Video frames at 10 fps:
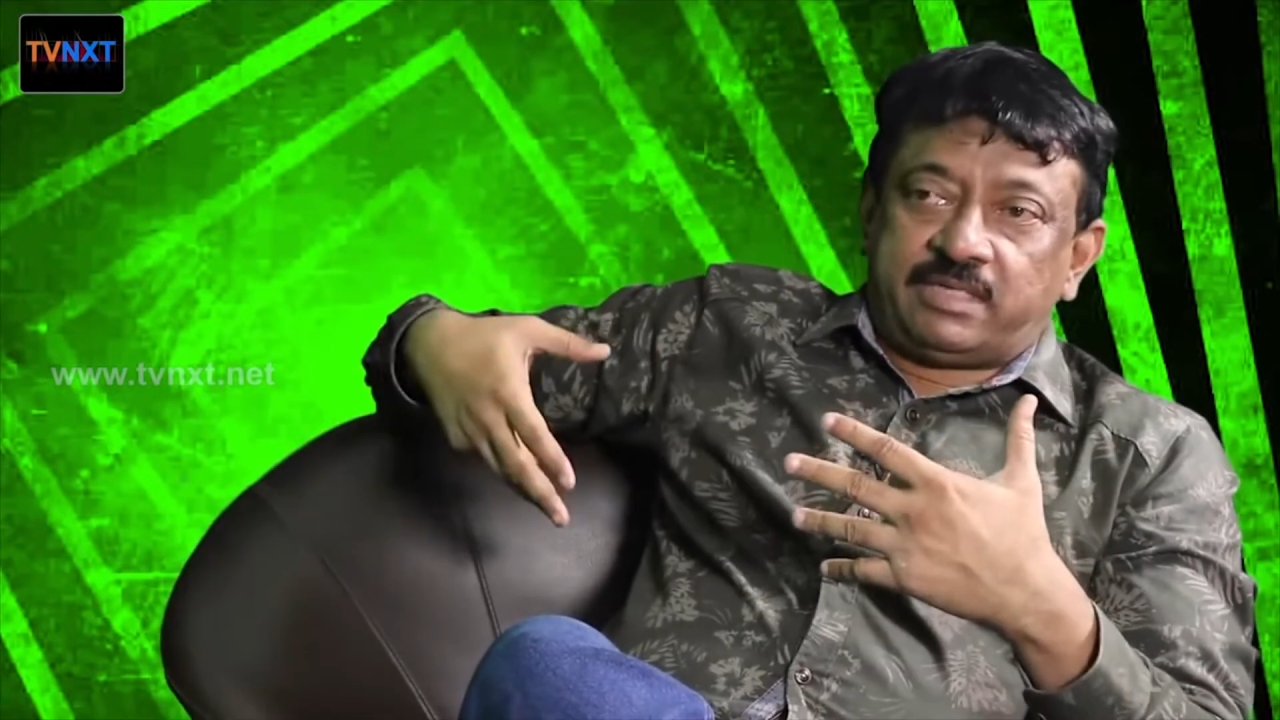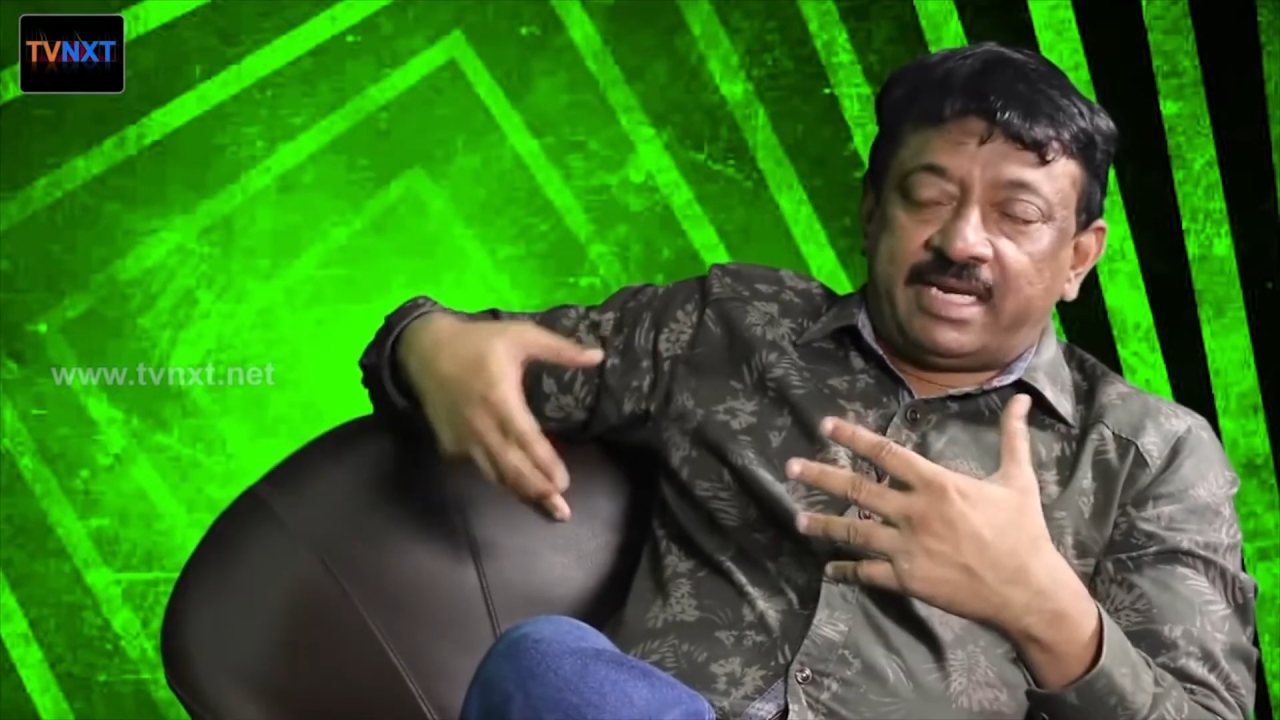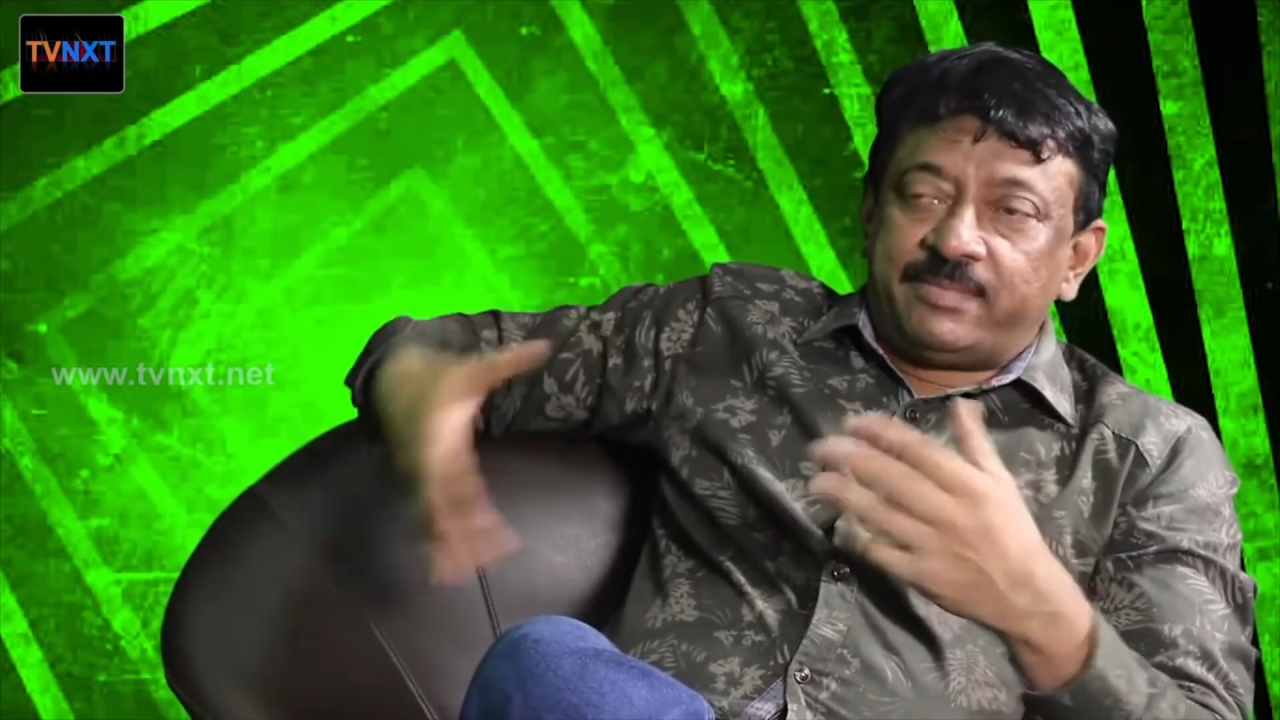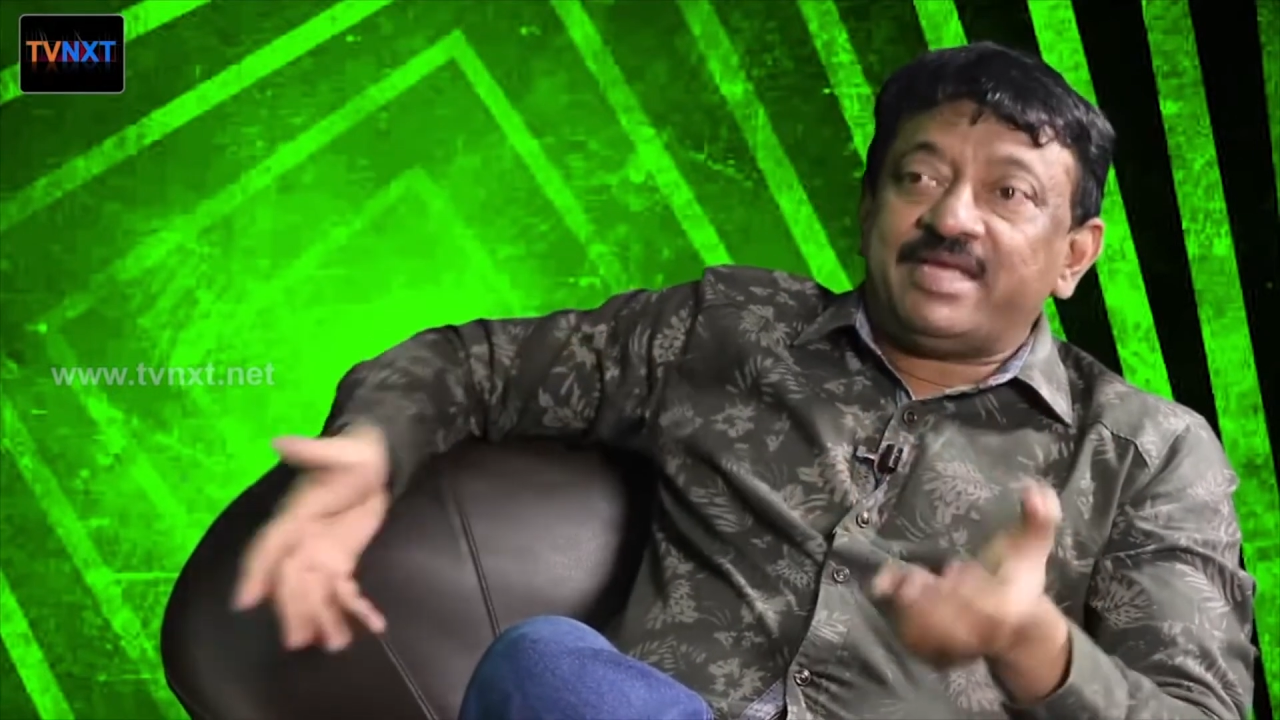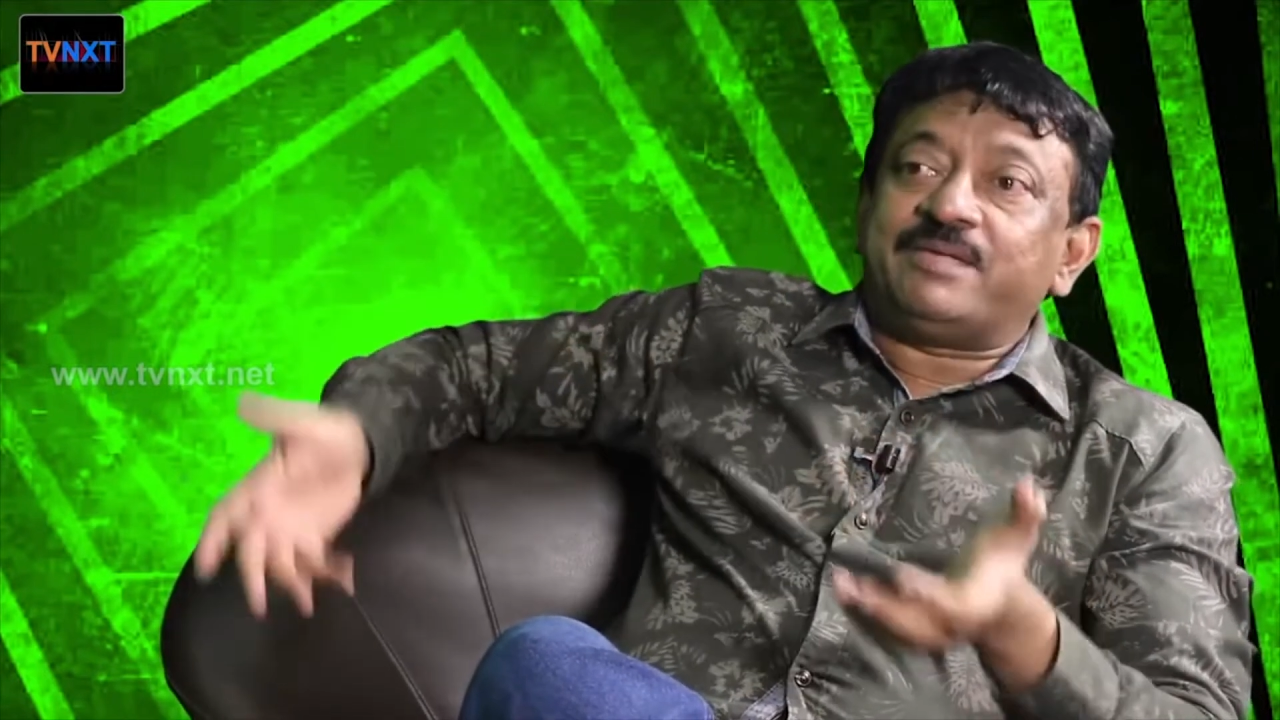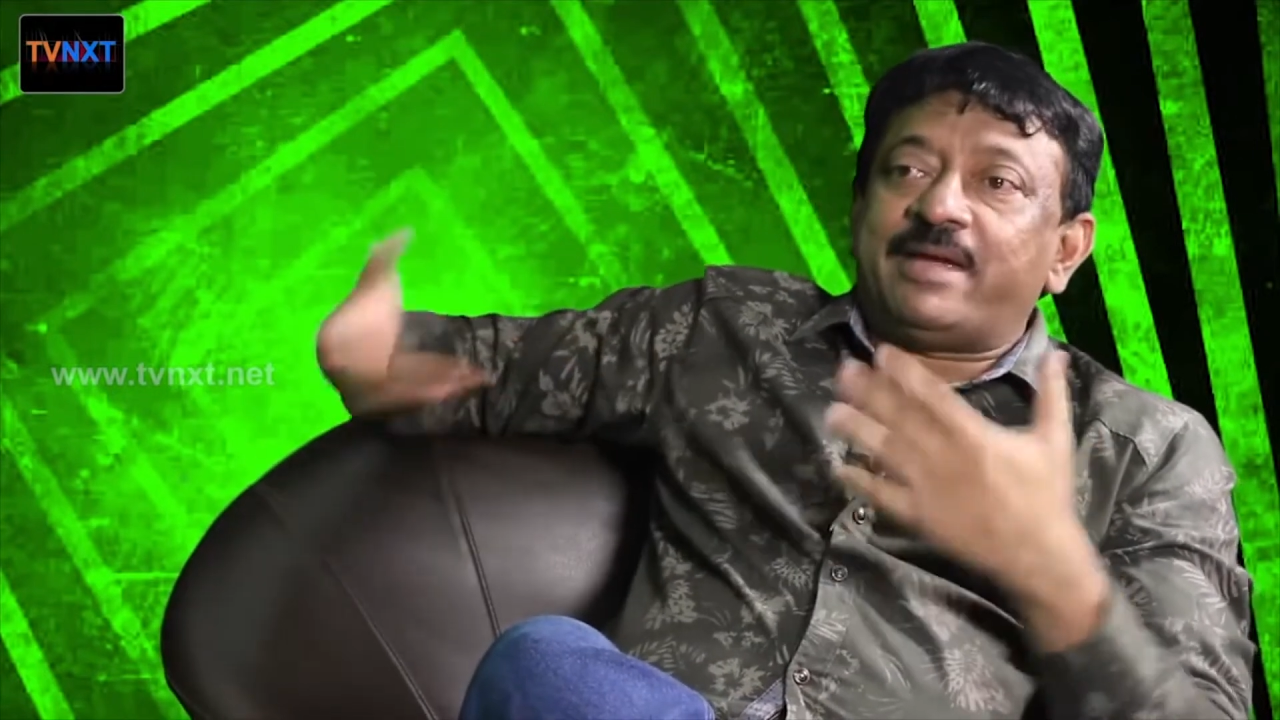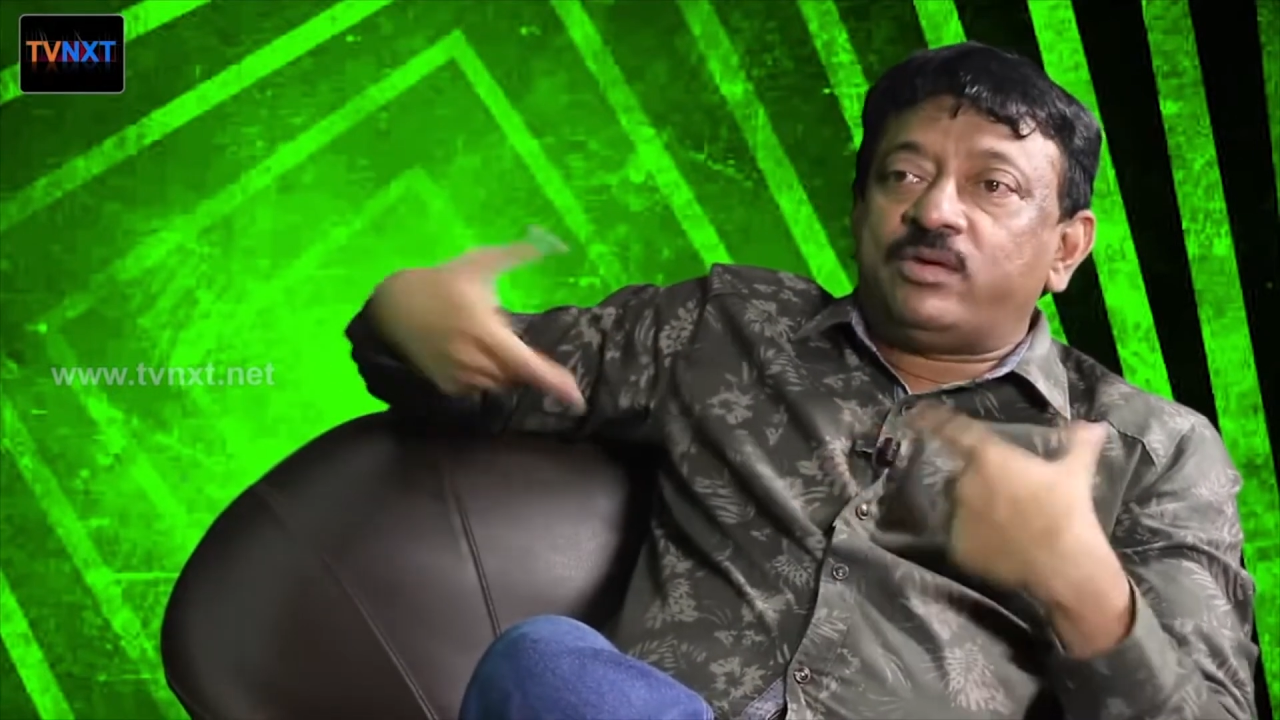and I make